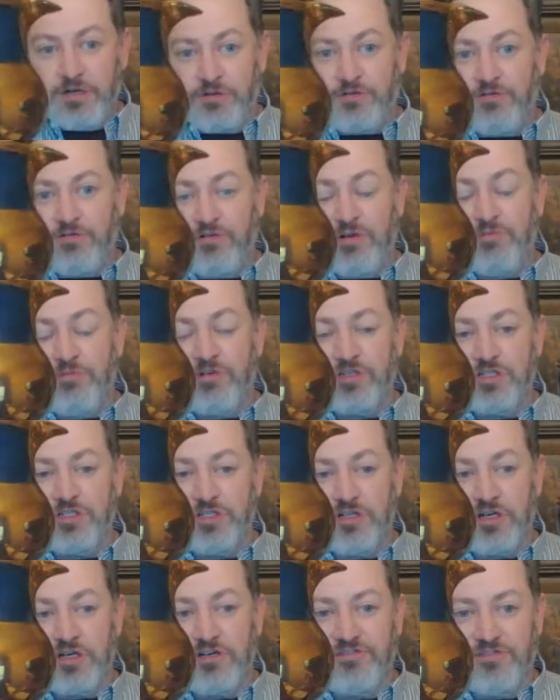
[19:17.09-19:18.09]
creamer and
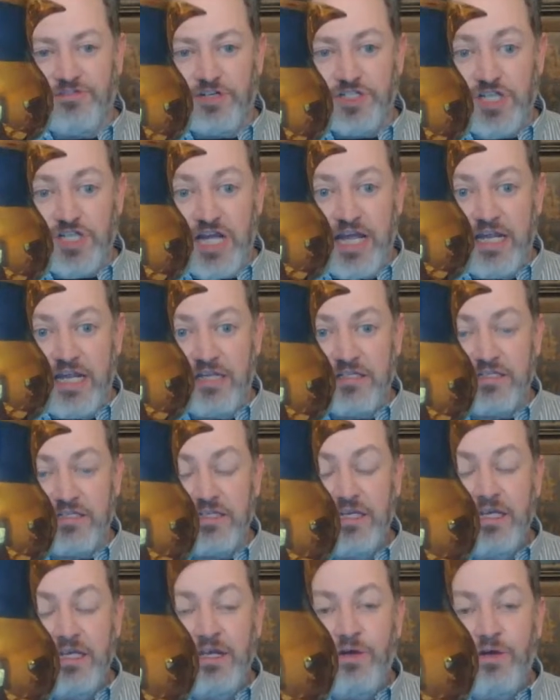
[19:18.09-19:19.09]
sugar for a giant,
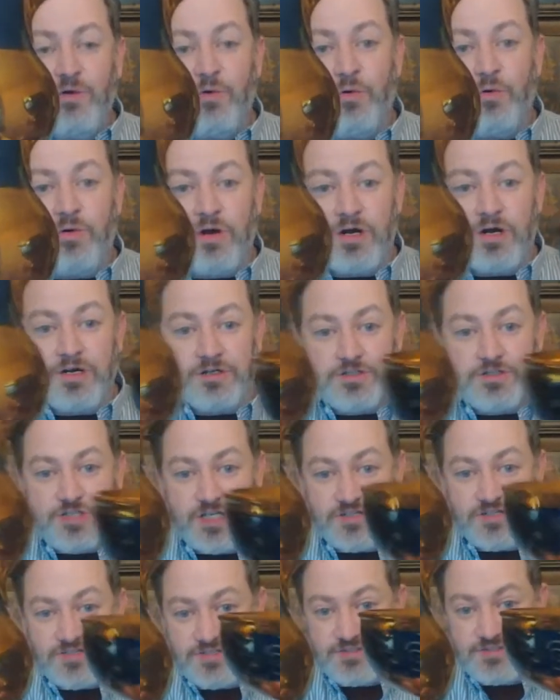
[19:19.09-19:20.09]
or
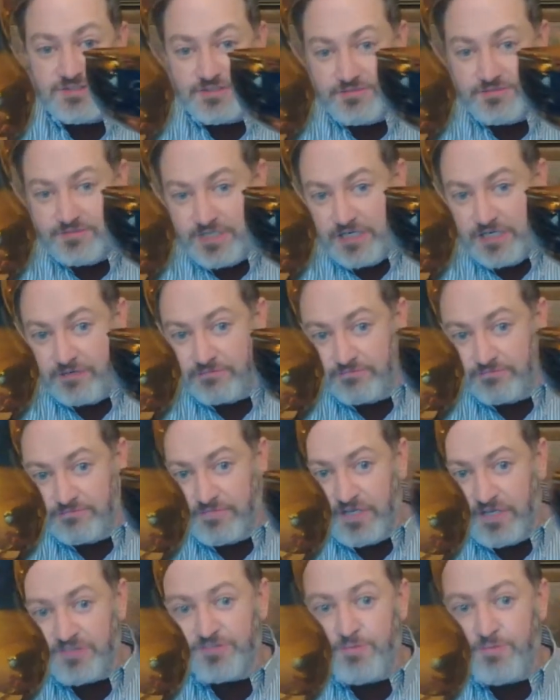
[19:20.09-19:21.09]
just,
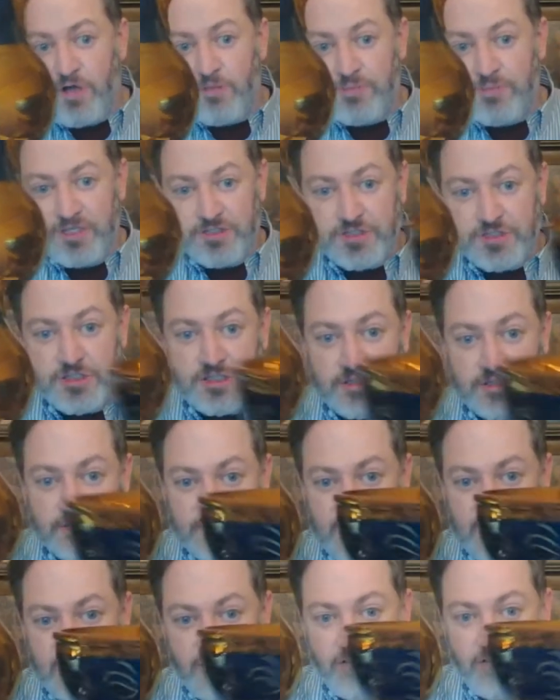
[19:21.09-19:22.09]
a small pitcher
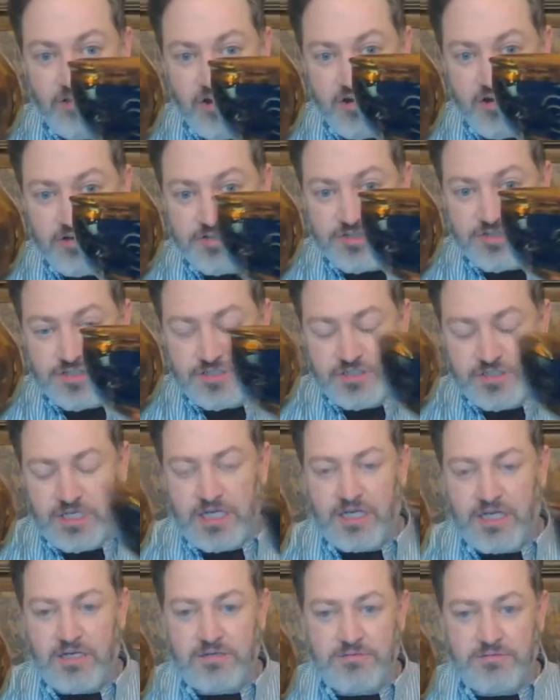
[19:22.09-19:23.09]
and a large,
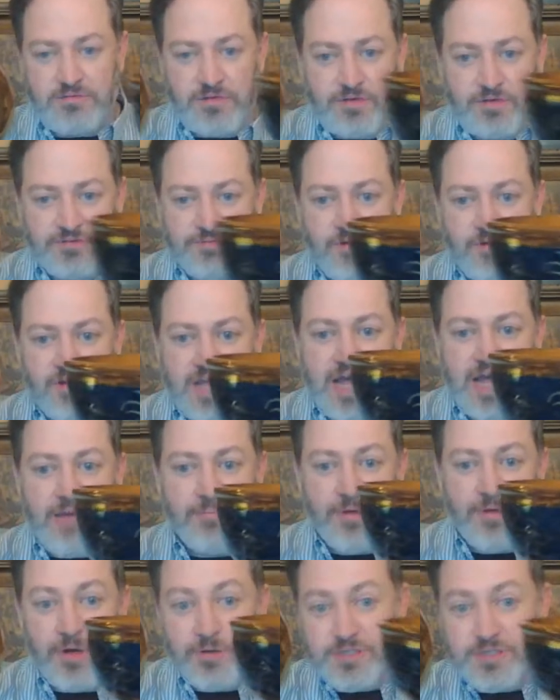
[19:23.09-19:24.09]
small
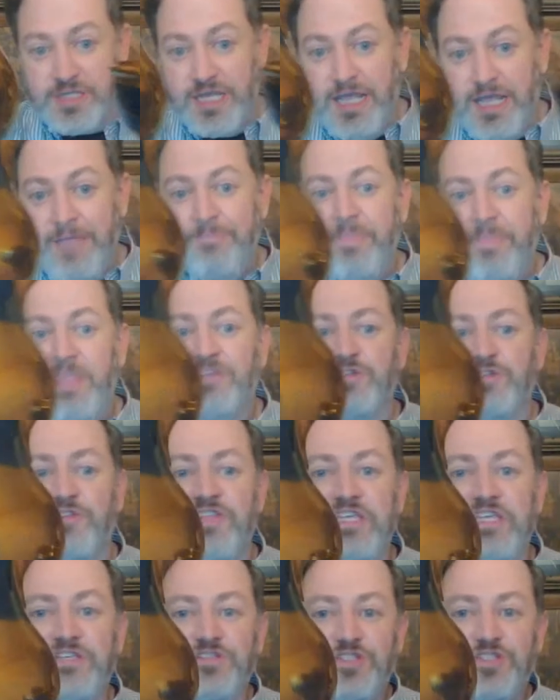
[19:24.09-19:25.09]
compote. So
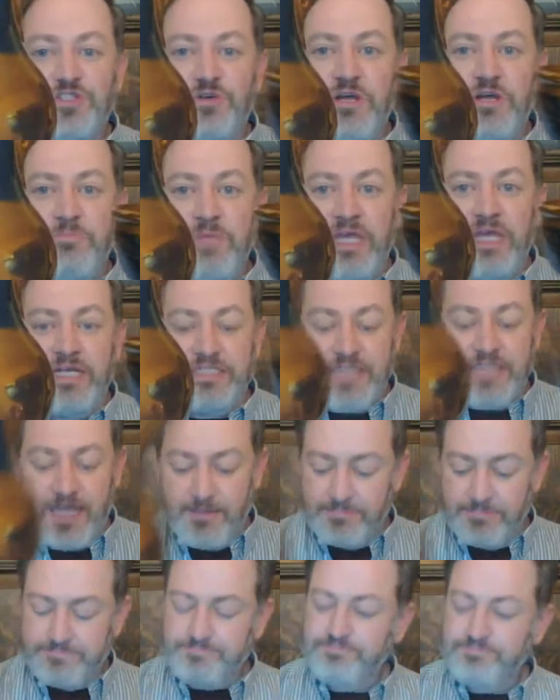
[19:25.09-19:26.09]
these 2 I picked
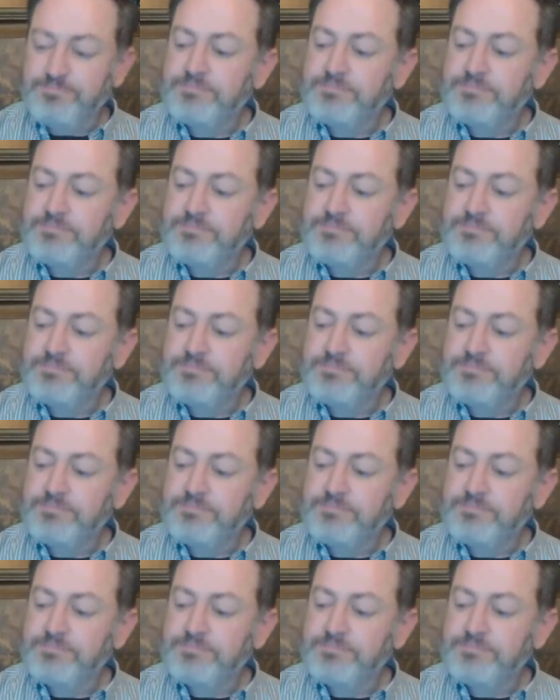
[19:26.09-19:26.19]
up.